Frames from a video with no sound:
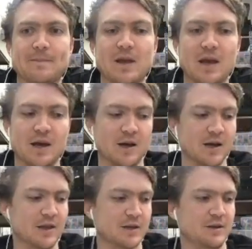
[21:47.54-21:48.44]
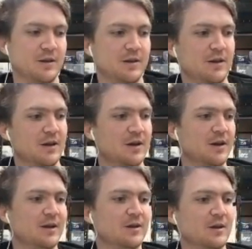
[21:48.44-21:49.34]
fault yeah, was that? And that? Is that your fault?
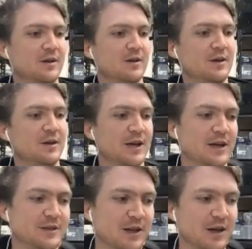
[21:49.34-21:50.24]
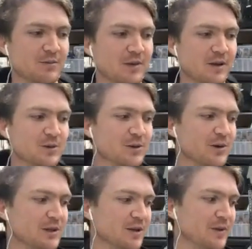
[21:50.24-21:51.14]
Yeah, so that, that was
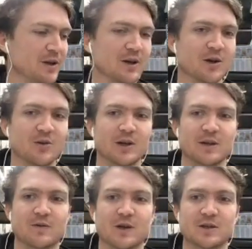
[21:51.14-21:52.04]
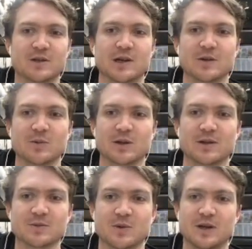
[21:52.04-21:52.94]
always something I got really frustrated with
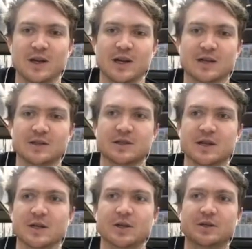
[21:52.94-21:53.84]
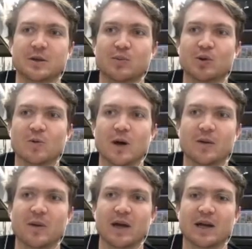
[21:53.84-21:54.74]
because, when, yeah, as you say, you used to pull one
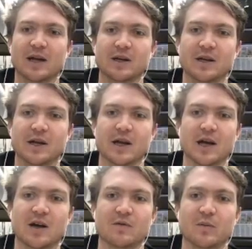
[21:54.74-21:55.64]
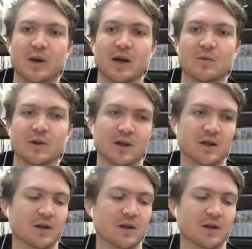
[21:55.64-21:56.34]
bait out and you'd get half the pack with it.